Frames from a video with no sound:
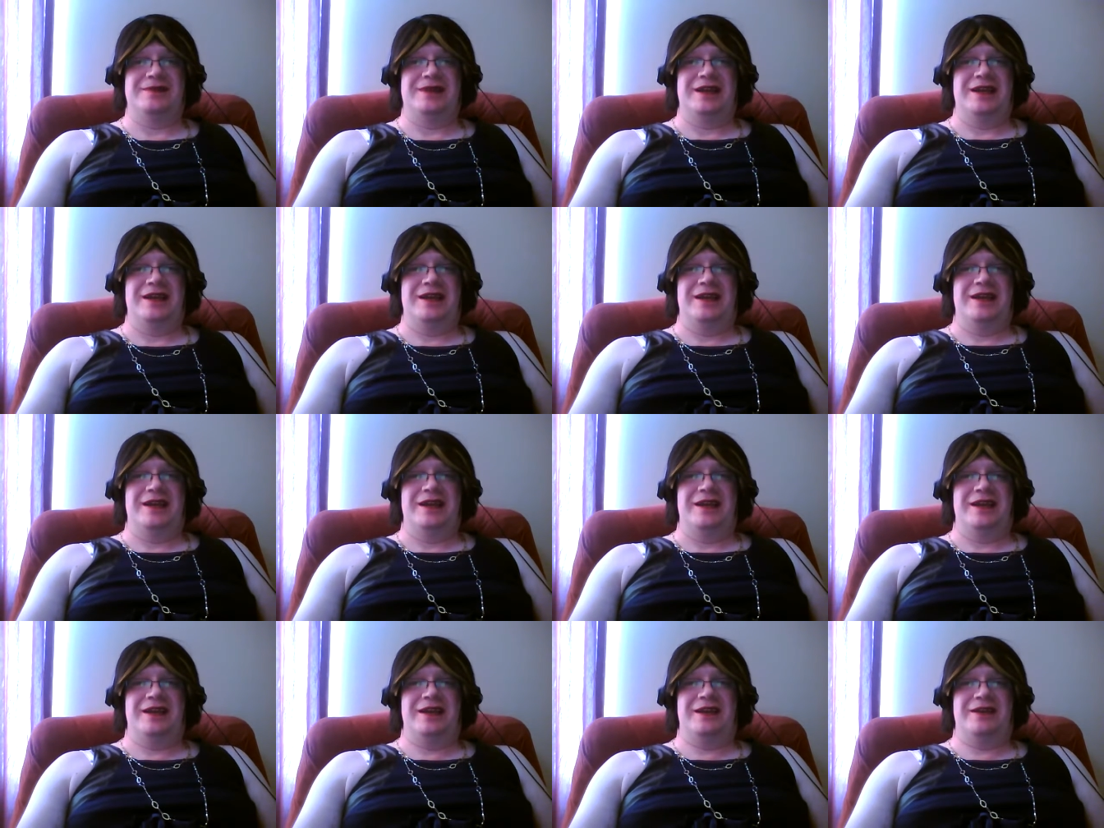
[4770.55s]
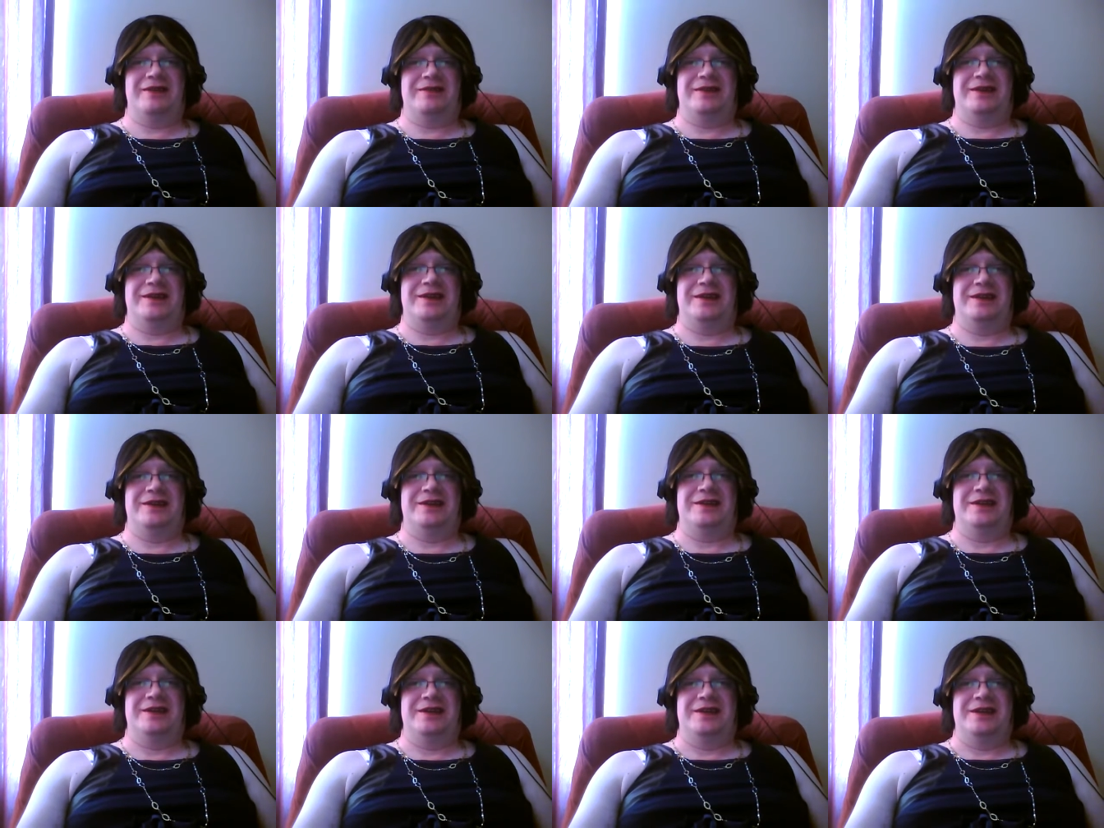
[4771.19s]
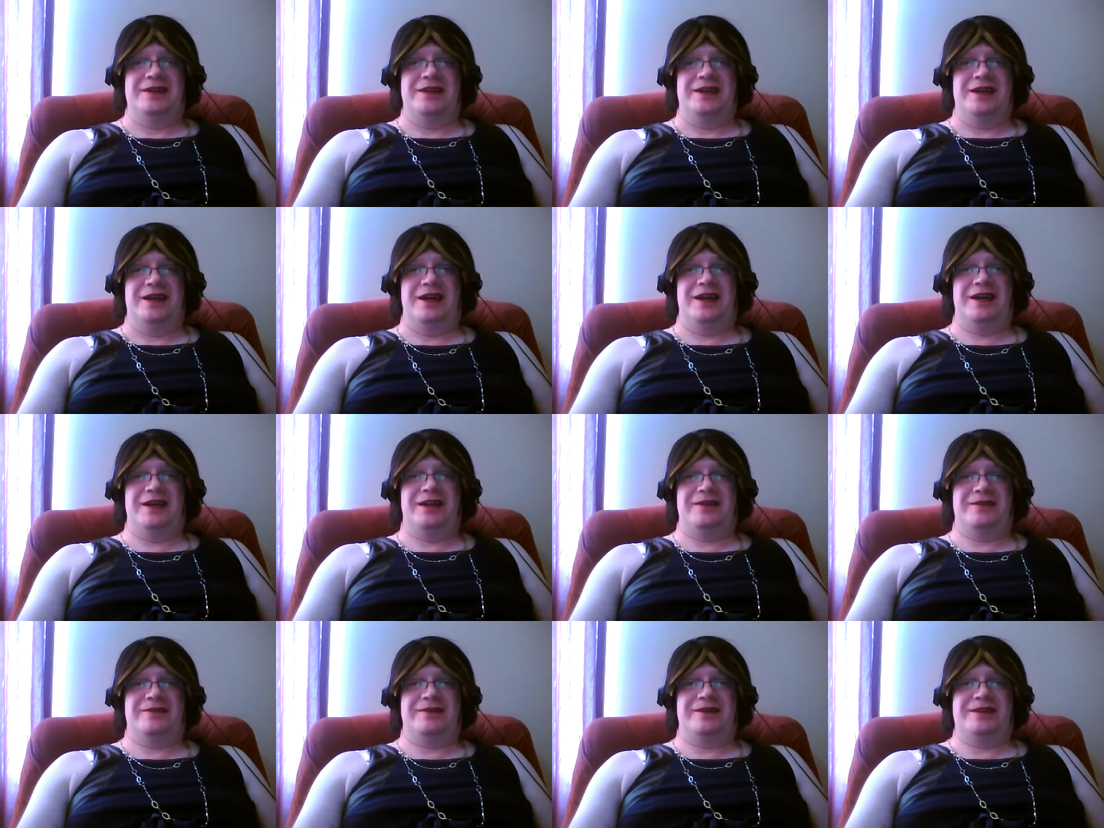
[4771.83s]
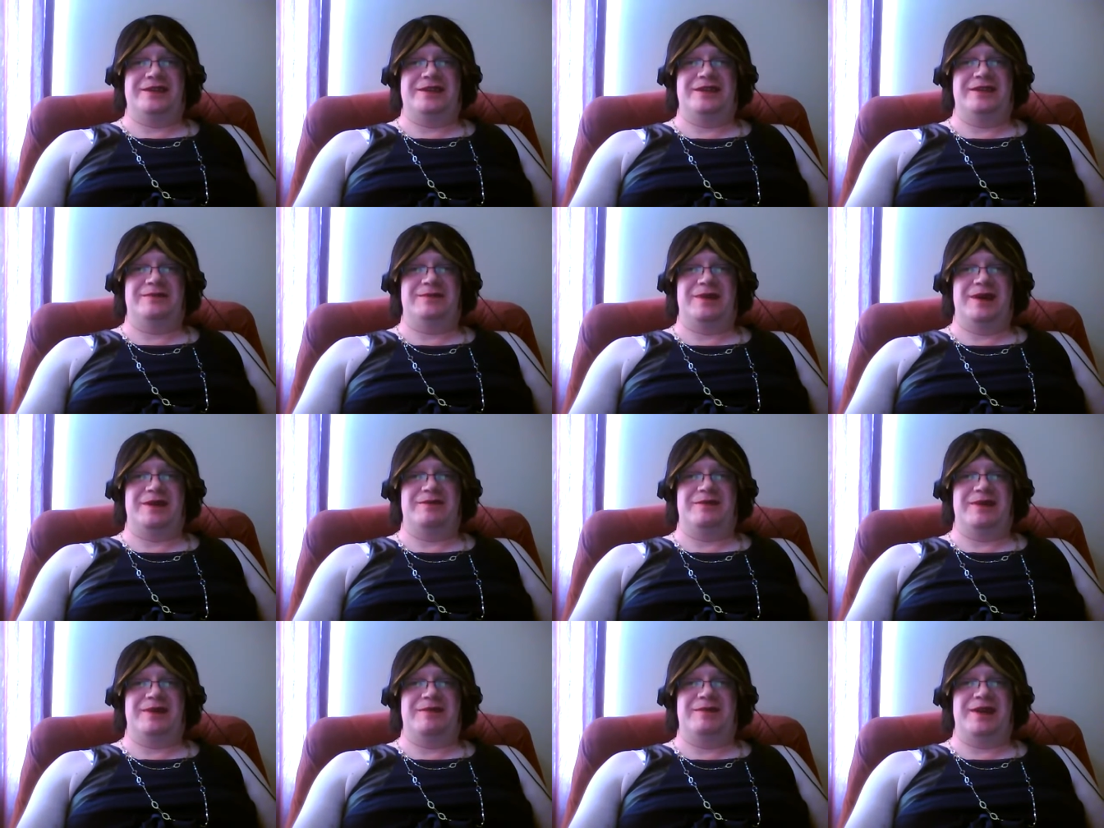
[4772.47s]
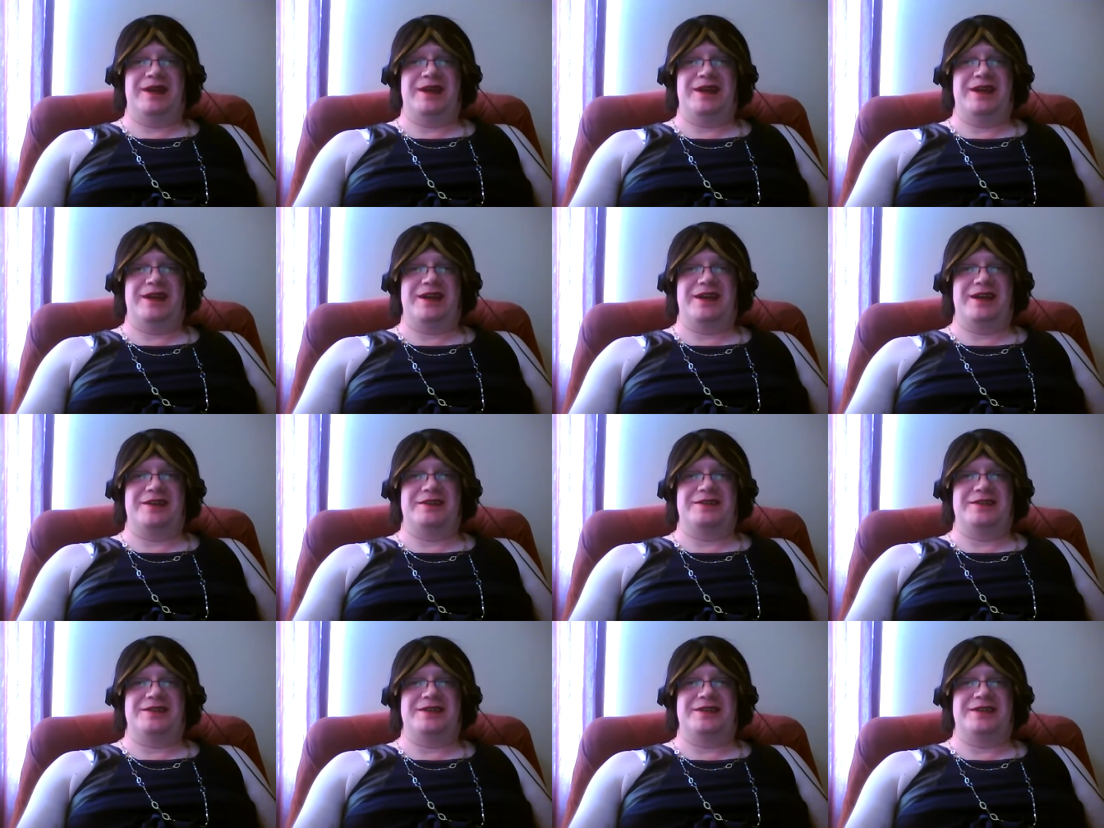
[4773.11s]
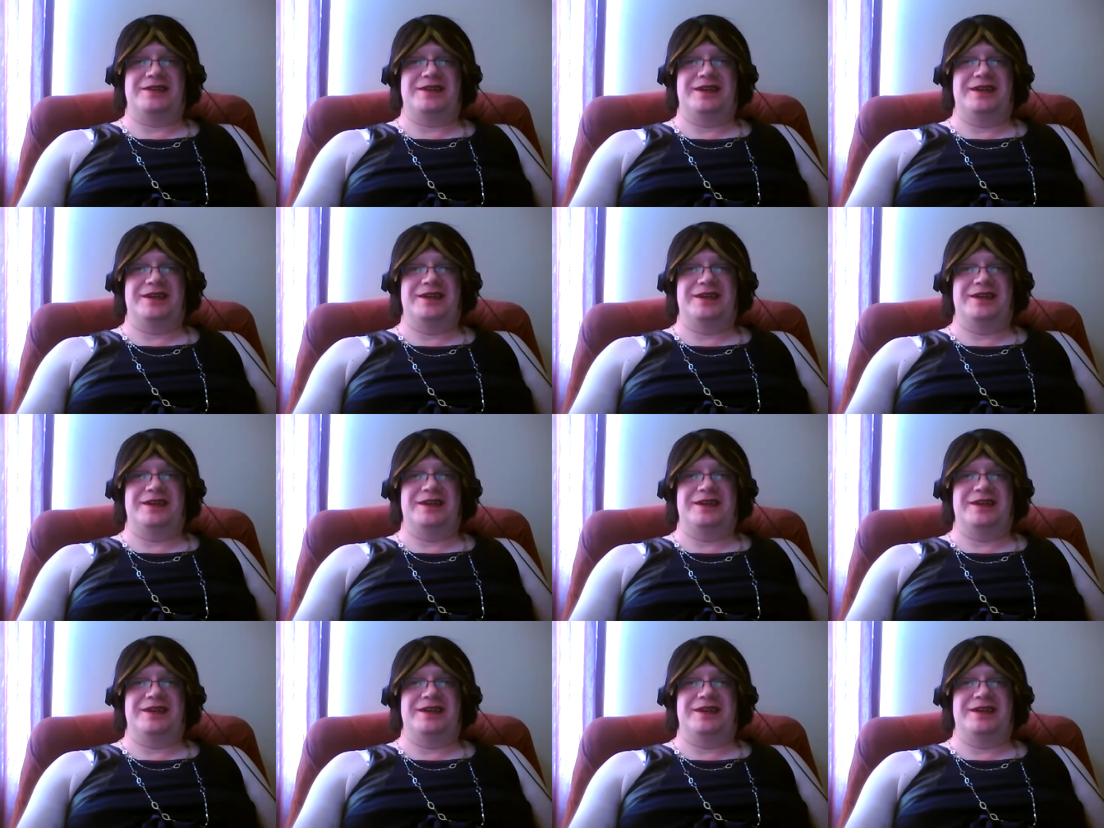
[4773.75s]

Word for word: Anyway, I had a question about my bank account, so I